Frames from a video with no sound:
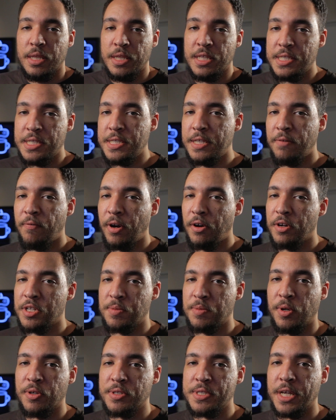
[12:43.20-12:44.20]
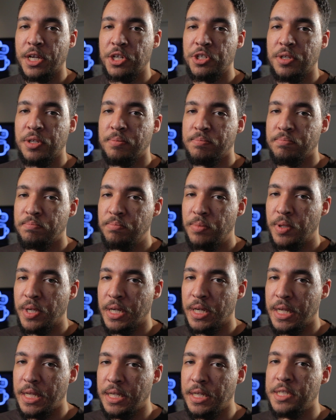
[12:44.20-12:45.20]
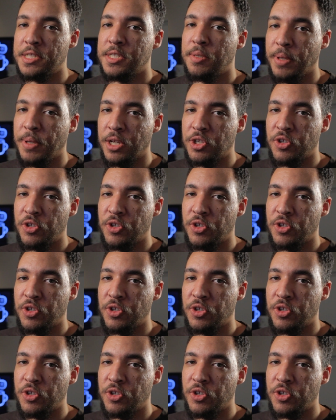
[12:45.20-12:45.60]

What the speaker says: This is a very small section, but it needs to be